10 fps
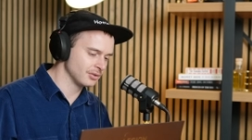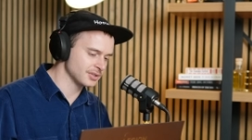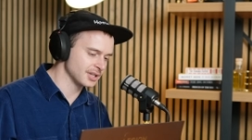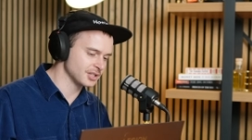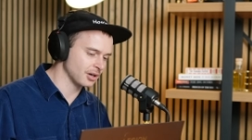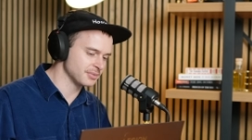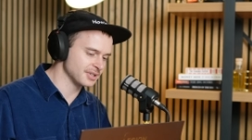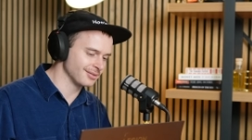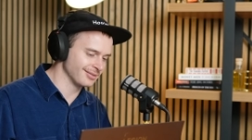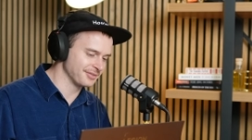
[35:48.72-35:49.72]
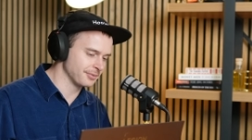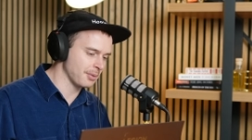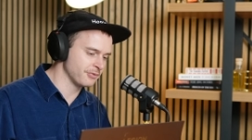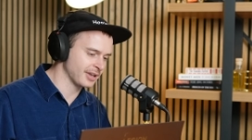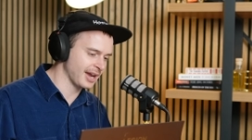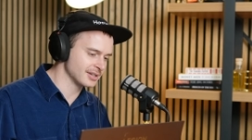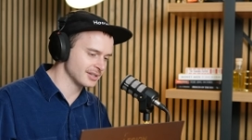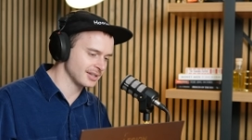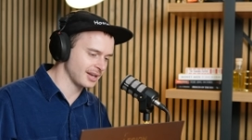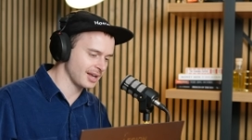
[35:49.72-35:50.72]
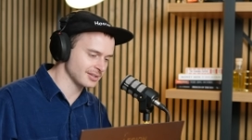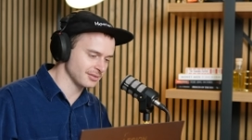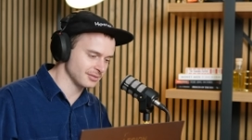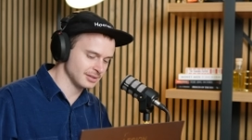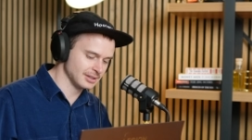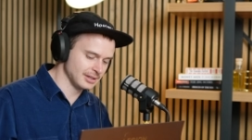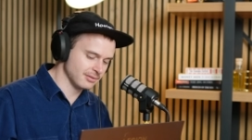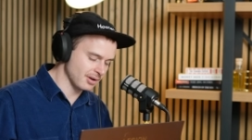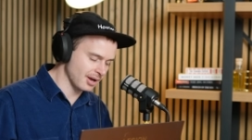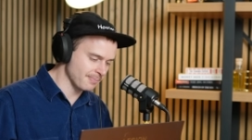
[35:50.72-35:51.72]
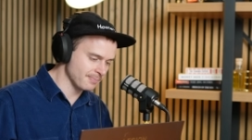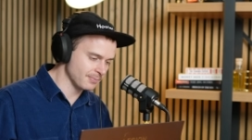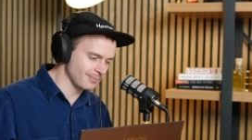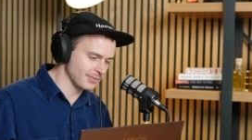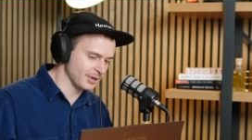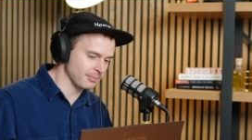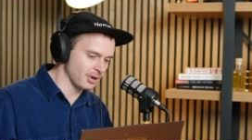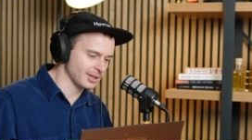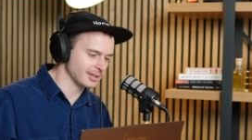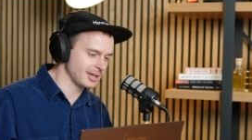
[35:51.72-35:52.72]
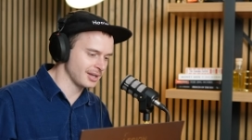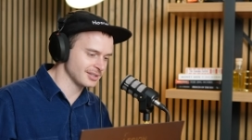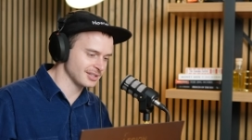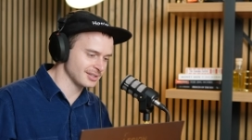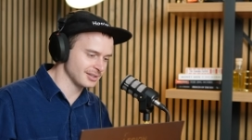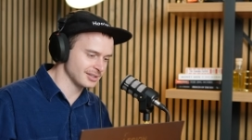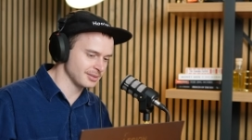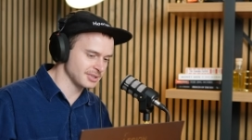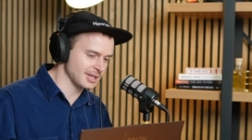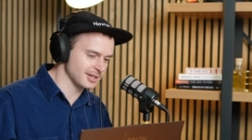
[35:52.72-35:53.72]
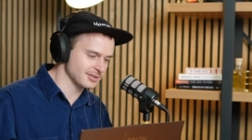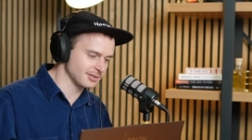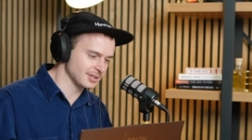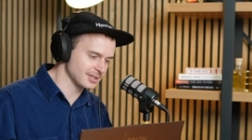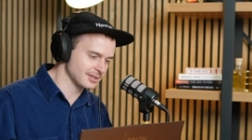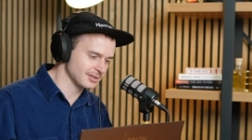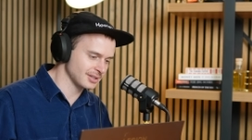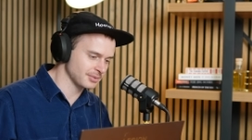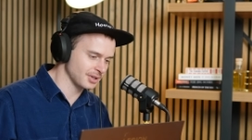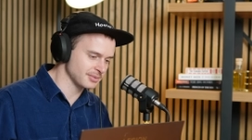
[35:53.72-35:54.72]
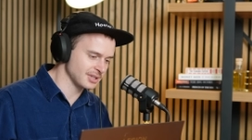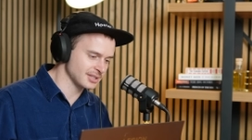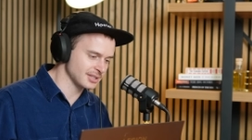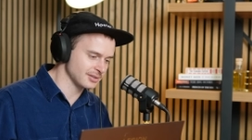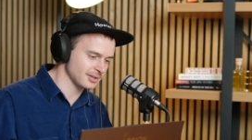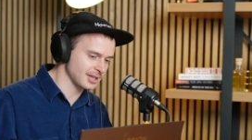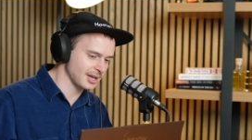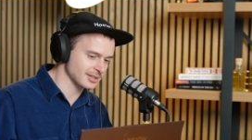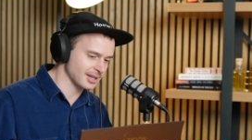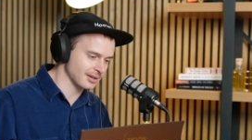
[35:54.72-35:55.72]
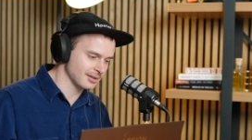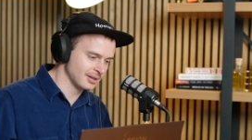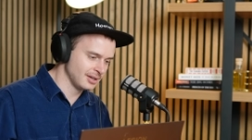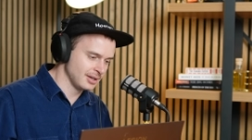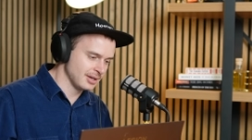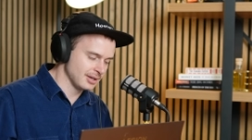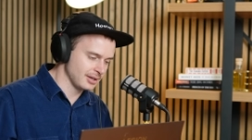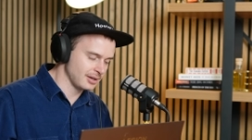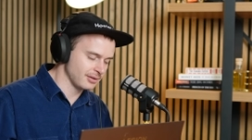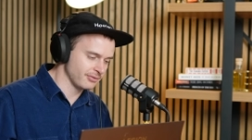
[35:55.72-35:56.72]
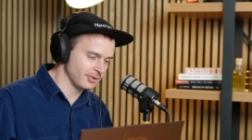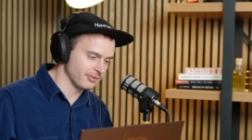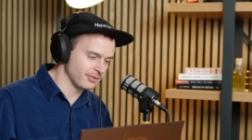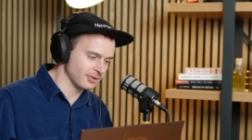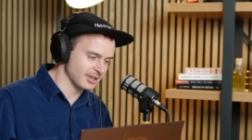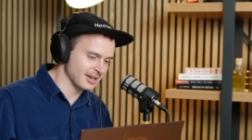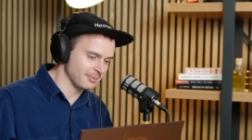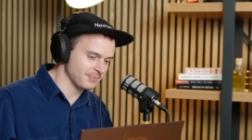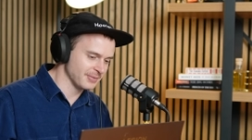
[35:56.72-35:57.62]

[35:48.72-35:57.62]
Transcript: lose their jobs, and the ramifications that has on mining towns is substantial. As sometimes these sort of towns get really feel the